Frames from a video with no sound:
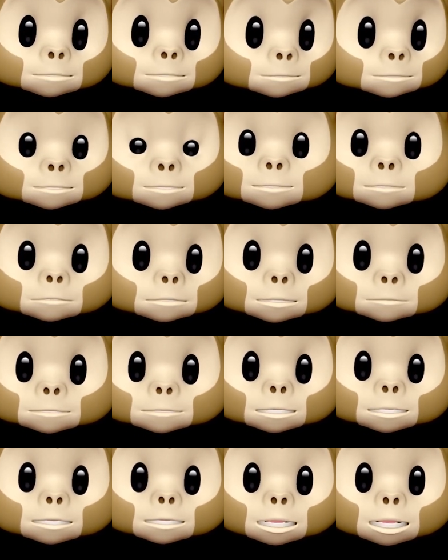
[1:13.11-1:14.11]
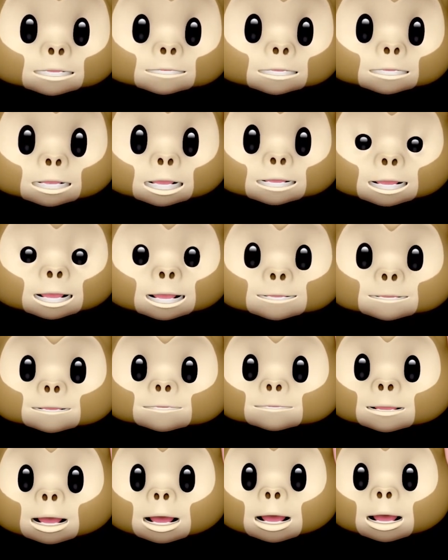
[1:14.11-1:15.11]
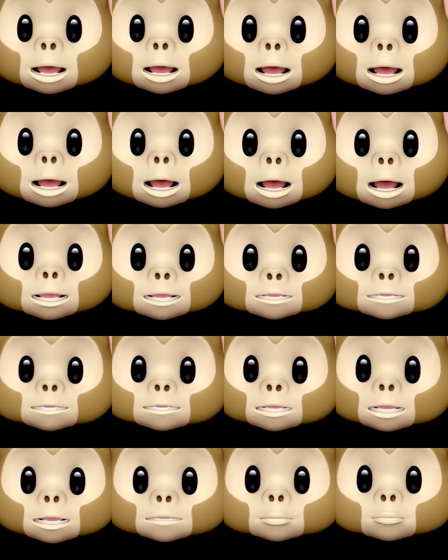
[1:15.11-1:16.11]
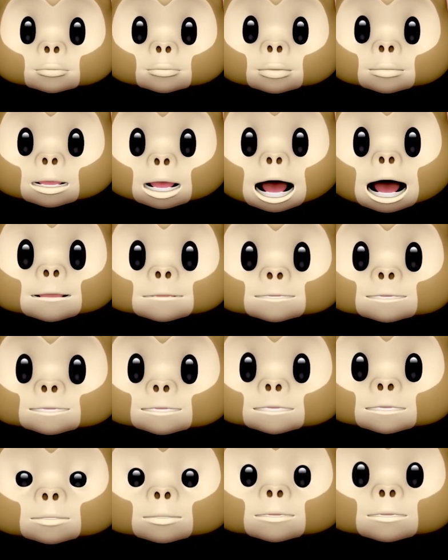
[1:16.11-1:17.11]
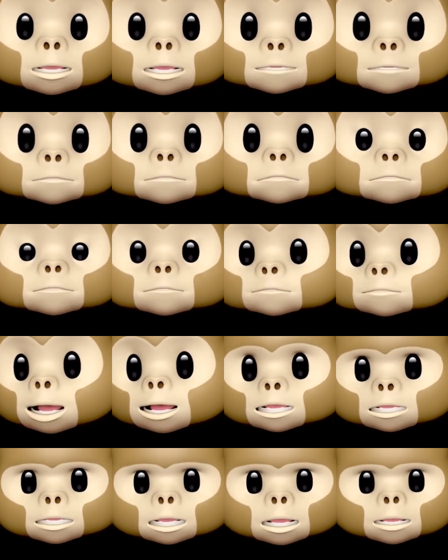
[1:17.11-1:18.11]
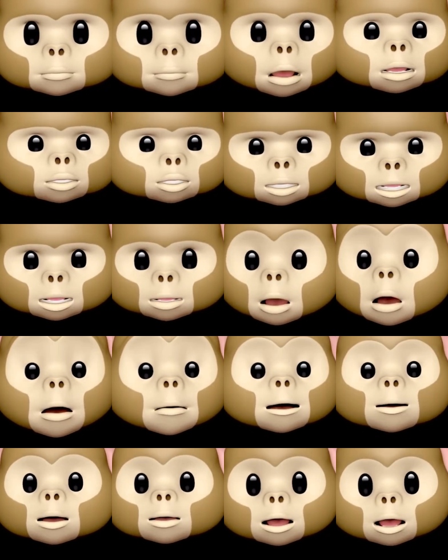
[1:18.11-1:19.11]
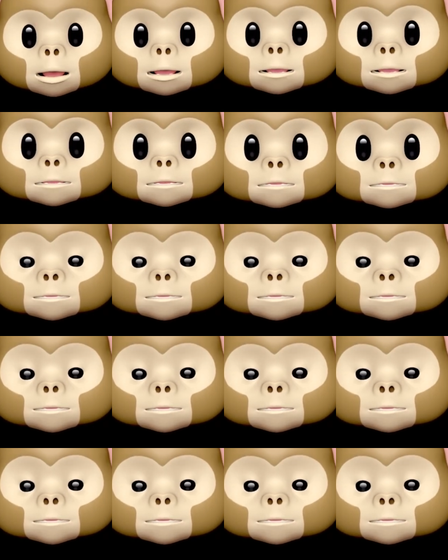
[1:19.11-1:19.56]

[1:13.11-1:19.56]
of the people dancing that night. As it would happen during, let's say, watching an opera,